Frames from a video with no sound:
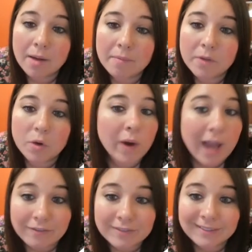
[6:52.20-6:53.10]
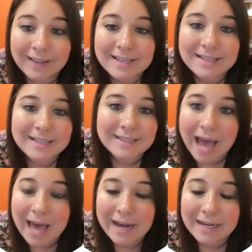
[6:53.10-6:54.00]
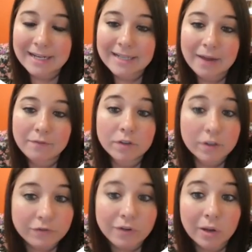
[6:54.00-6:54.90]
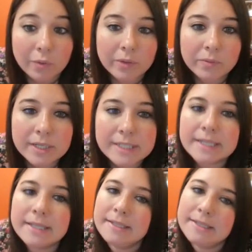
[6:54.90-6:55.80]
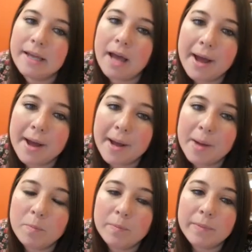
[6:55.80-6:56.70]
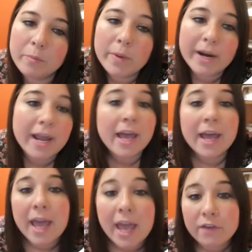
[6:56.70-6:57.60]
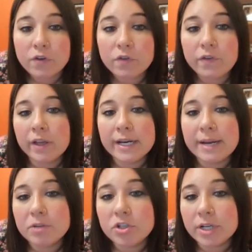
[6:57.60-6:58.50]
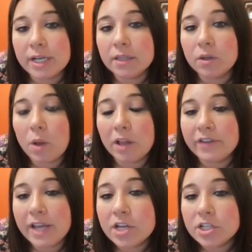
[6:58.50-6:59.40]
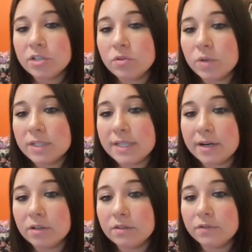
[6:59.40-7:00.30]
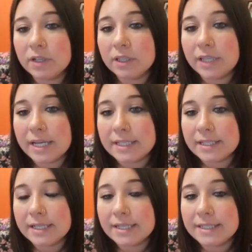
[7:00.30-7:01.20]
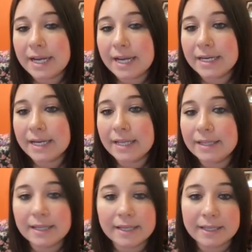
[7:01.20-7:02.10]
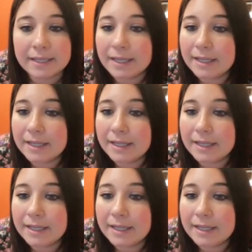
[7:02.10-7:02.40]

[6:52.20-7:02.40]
your FDA license at any time for the following reasons. Number 1, if you fail to demonstrate the qualifications or standards for a license contained in